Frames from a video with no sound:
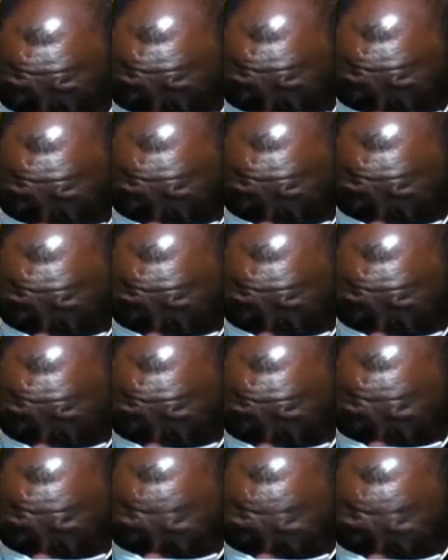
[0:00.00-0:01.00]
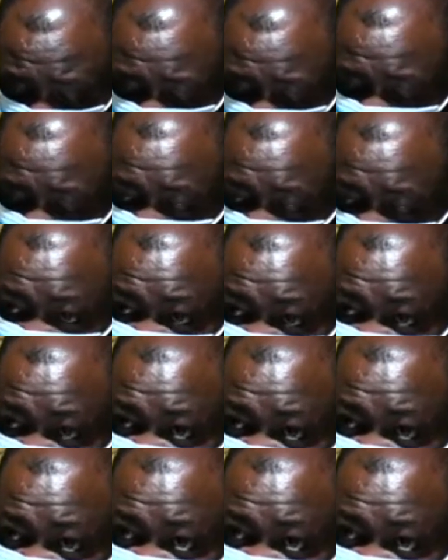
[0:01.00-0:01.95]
No one is speaking in this clip.